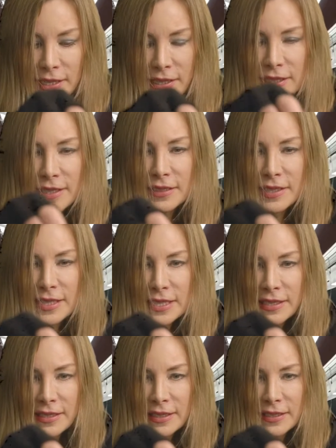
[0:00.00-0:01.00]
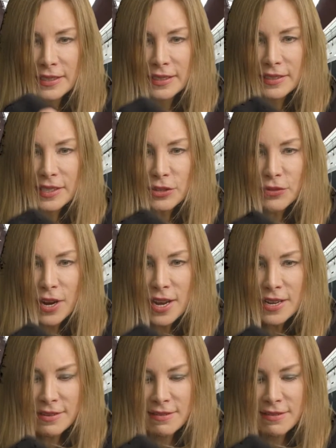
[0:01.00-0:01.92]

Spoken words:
It's a Syrah